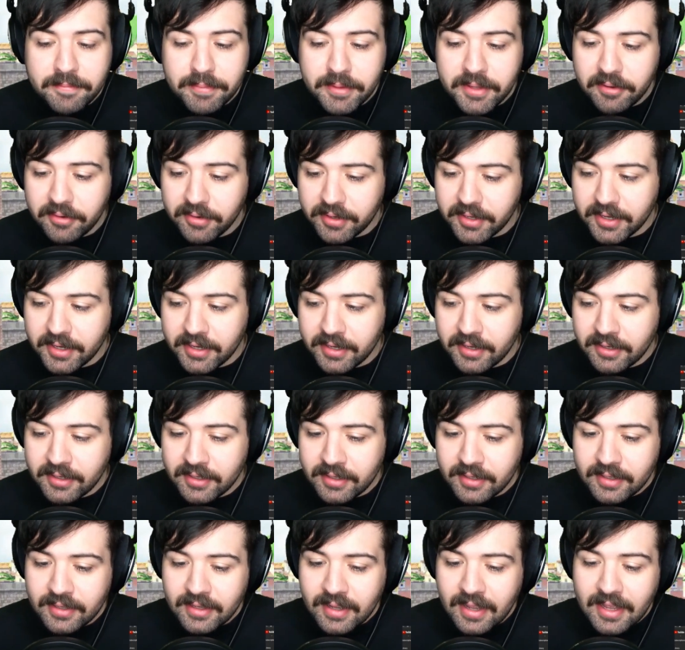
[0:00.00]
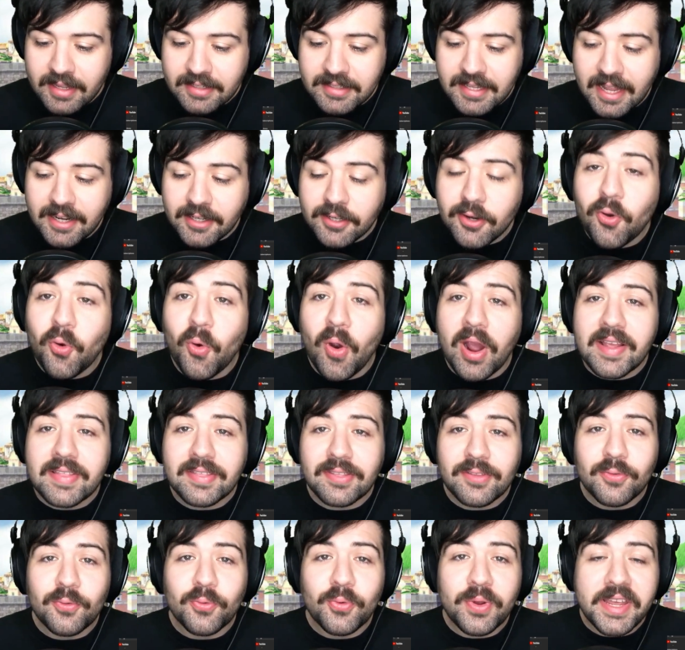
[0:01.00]
Beauty, has had quite
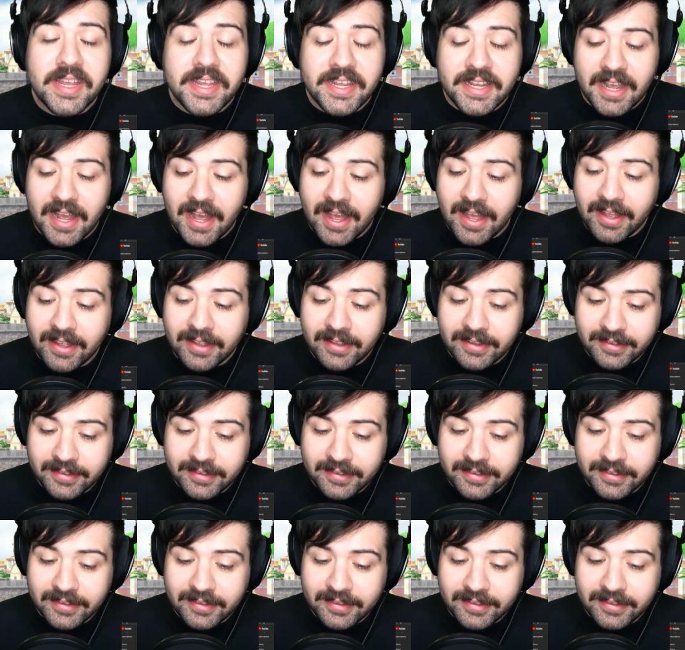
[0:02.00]
the week, huh?